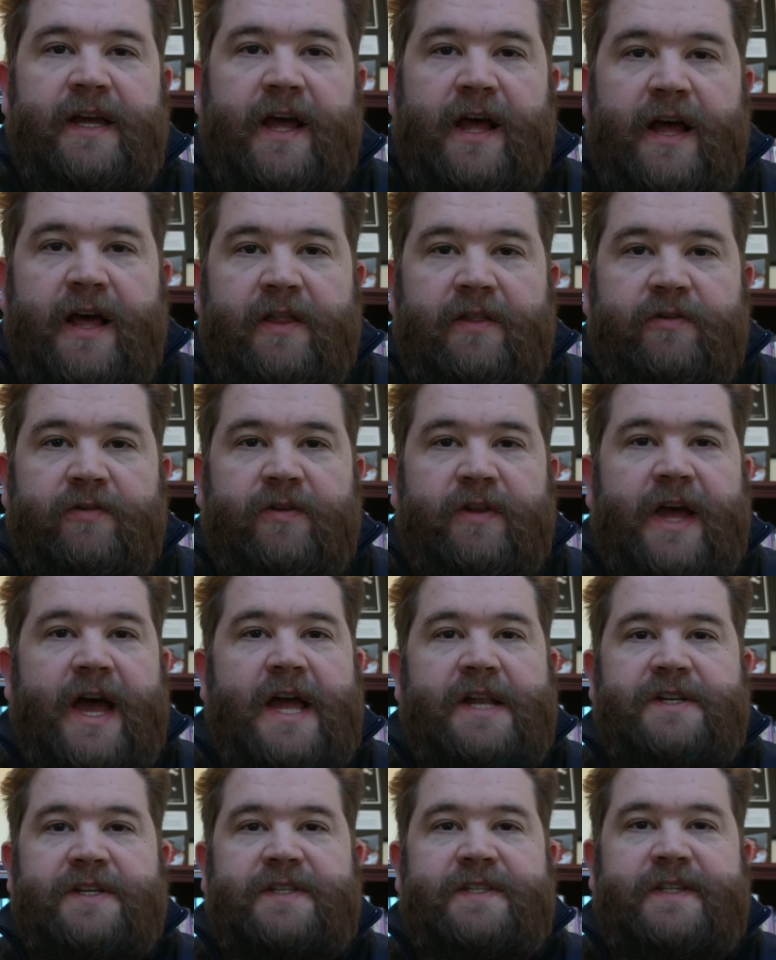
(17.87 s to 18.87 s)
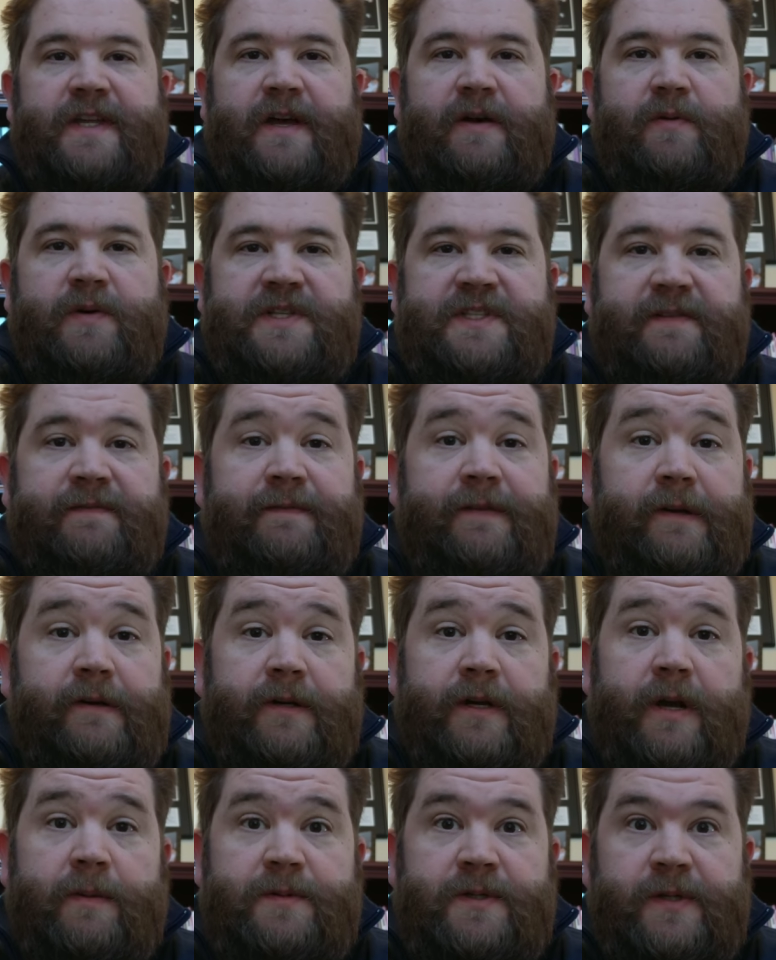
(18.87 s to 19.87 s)
Uh, the little guy just uh, wasn't
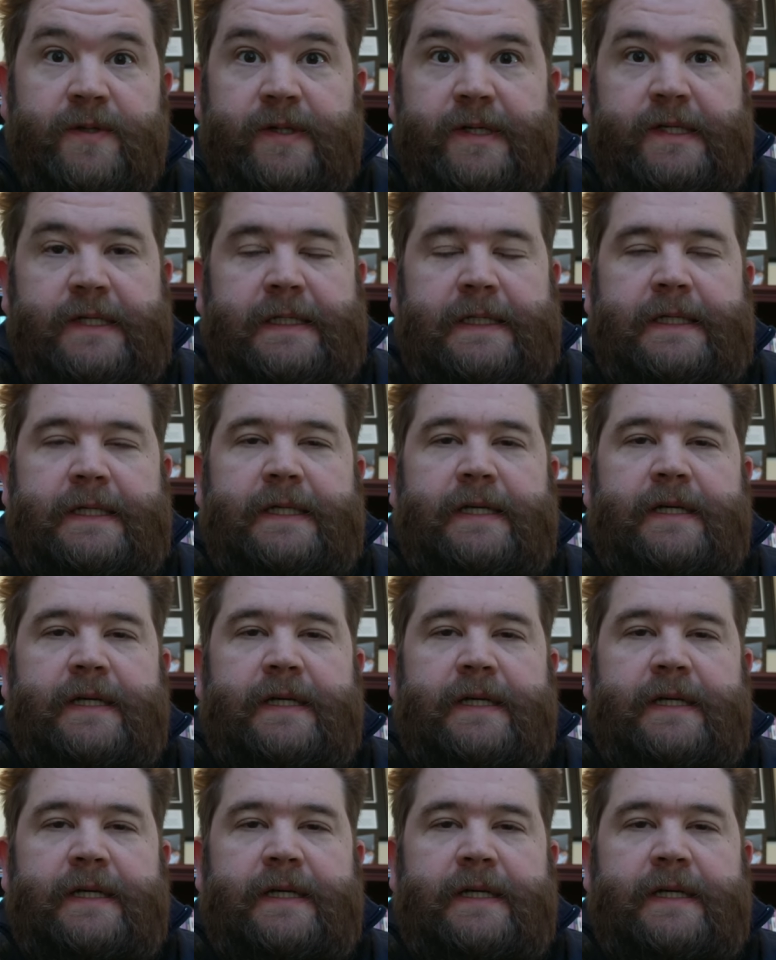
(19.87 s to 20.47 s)
feeling up to it.